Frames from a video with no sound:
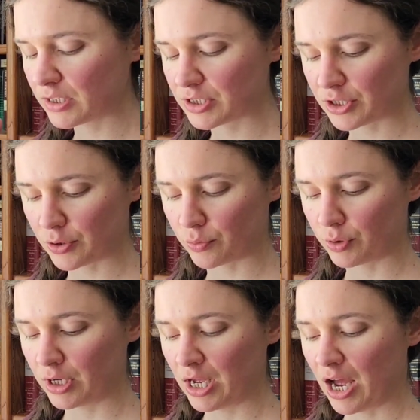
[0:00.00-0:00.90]

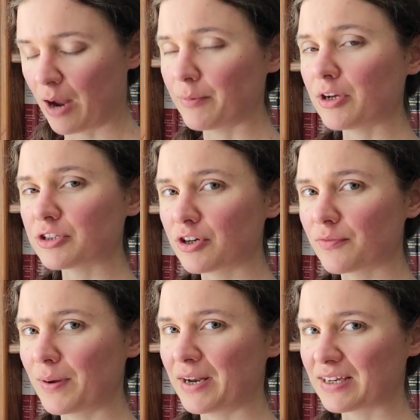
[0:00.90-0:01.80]
So I'm not sure
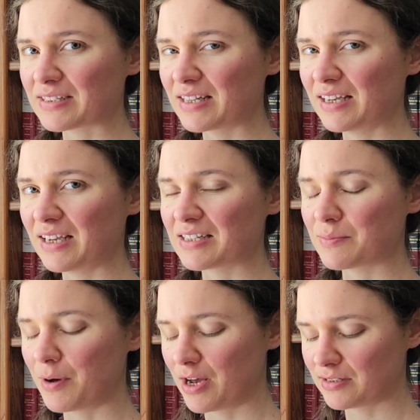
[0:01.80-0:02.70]
if my next thing is
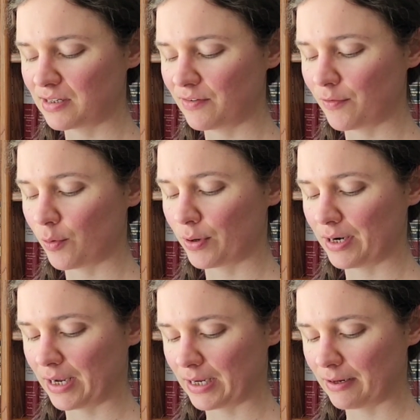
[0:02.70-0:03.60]
a positive or a
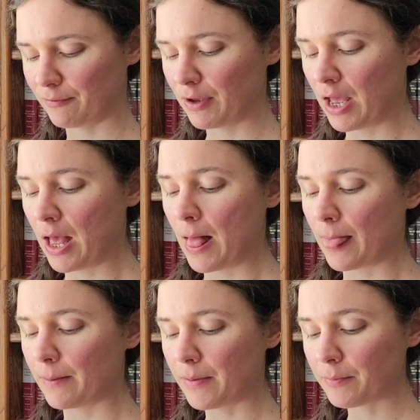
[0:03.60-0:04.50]
negative.
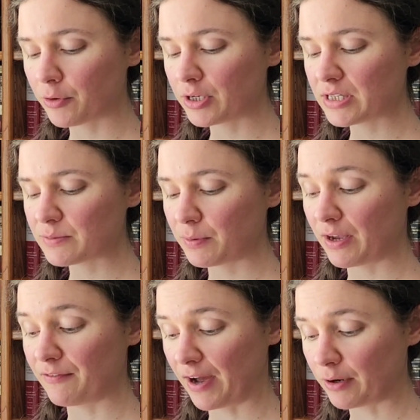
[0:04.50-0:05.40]
The memories
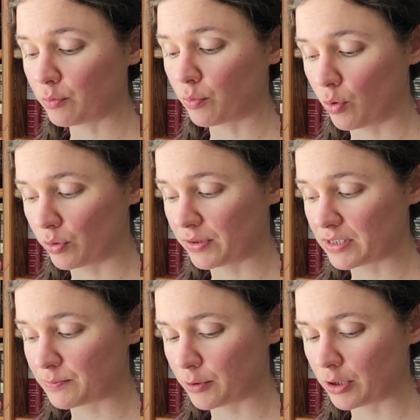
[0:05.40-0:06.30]
play a vital role in
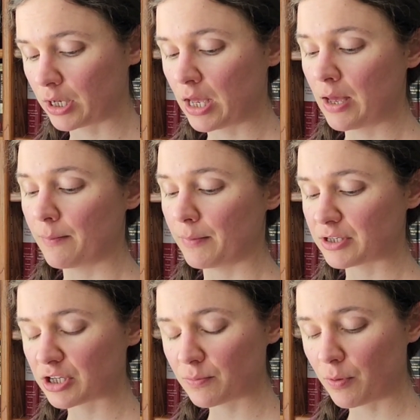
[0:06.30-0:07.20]
this book.
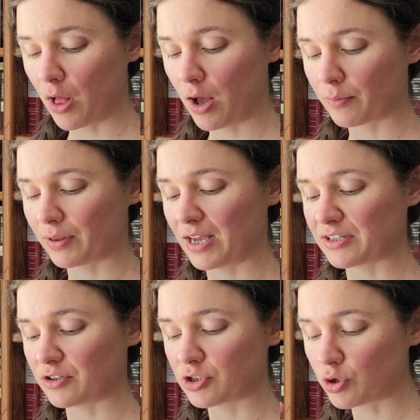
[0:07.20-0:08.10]
Much of the plot
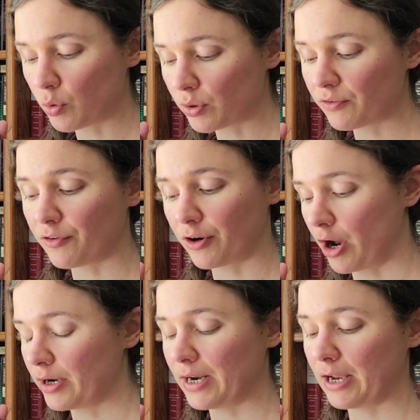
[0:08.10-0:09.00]
relies on stolen,
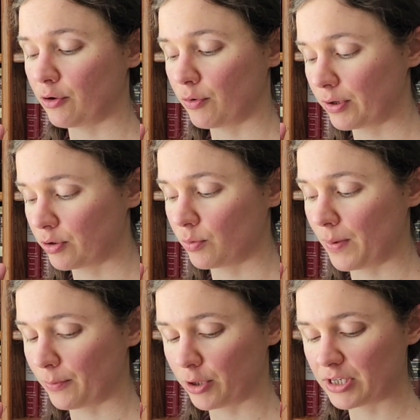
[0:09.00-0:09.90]
forgotten, critical
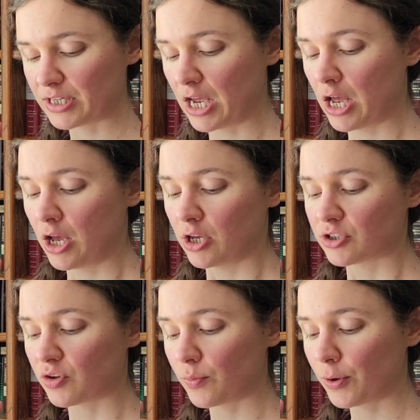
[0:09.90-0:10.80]
memories.
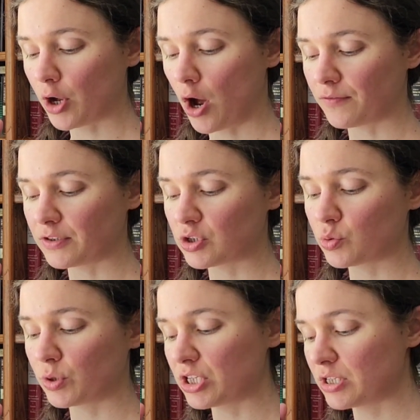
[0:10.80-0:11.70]
So the book often
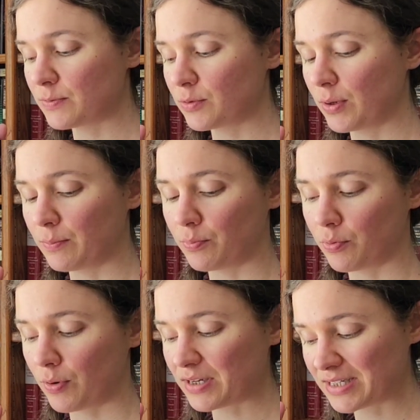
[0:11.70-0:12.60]
switches between
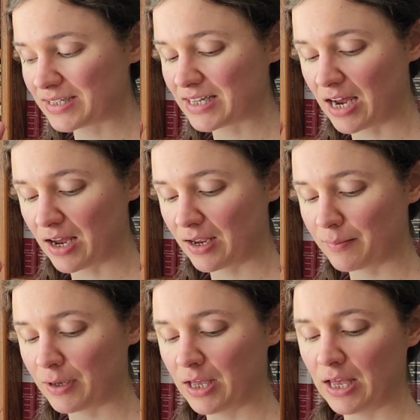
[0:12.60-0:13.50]
present
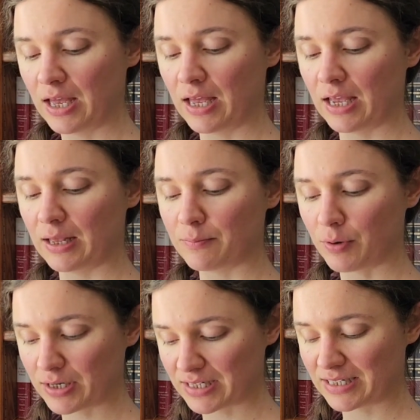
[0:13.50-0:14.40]
time in
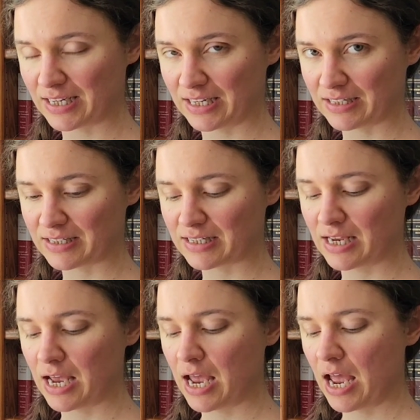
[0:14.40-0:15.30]
present tense
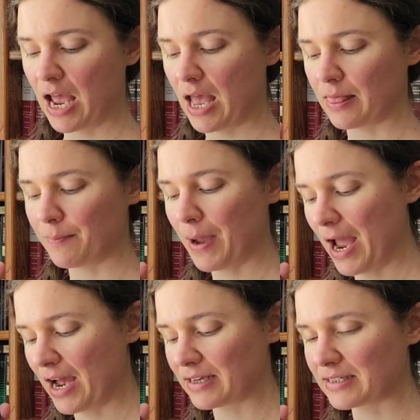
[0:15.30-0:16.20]
and the
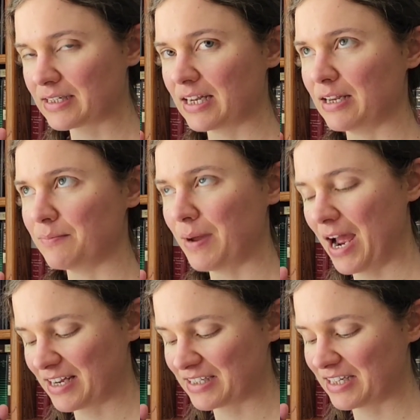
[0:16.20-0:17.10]
past in
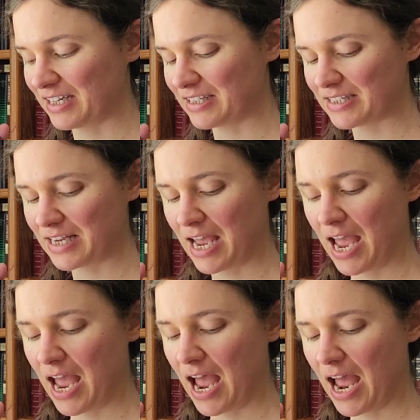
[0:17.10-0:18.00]
past tense.
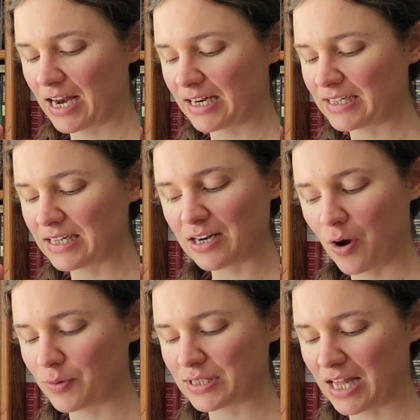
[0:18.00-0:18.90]
And I didn't
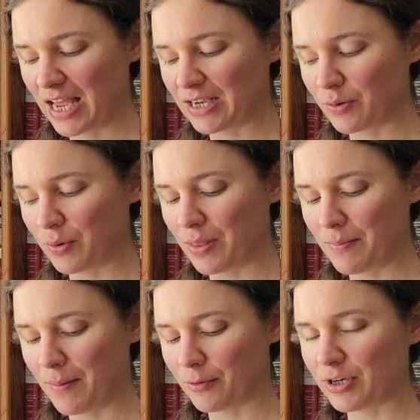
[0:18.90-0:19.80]
always like when the
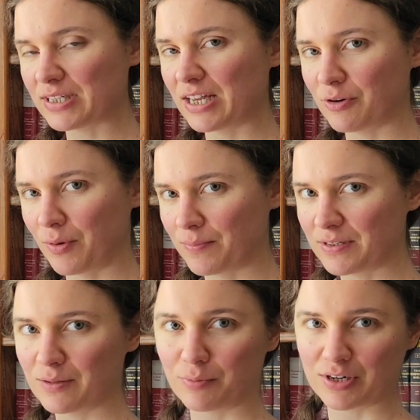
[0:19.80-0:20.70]
memories
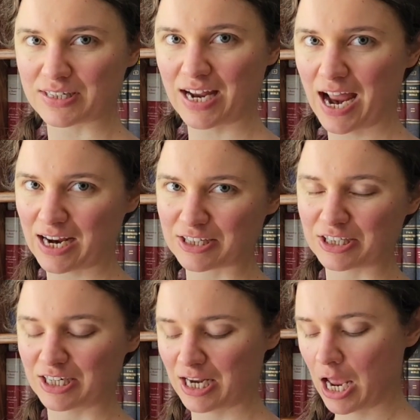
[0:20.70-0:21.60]
interrupted the present
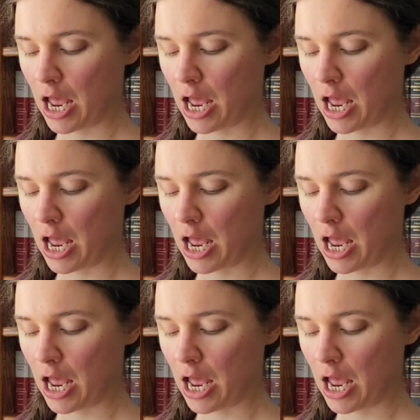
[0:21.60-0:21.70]
action.